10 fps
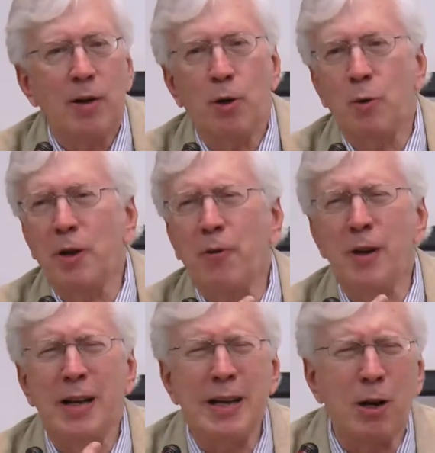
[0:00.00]

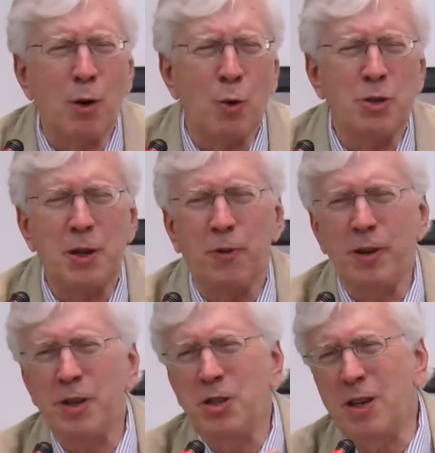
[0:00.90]
Different egos,
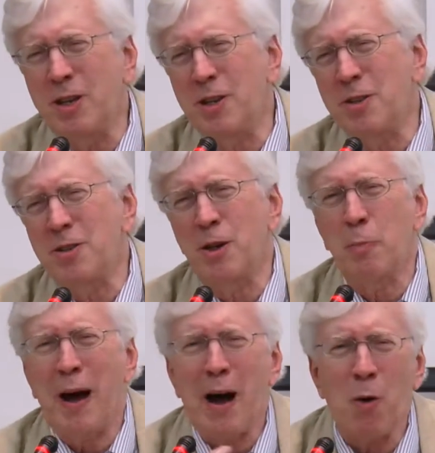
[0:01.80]
different agendas,
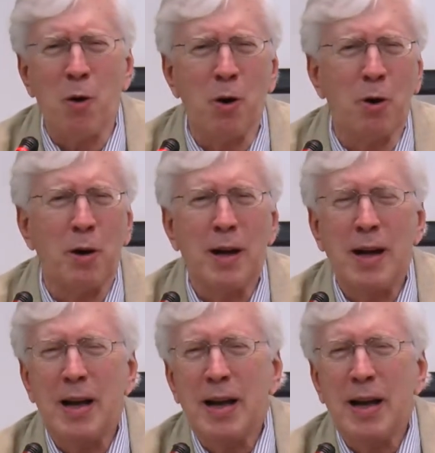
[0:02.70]
power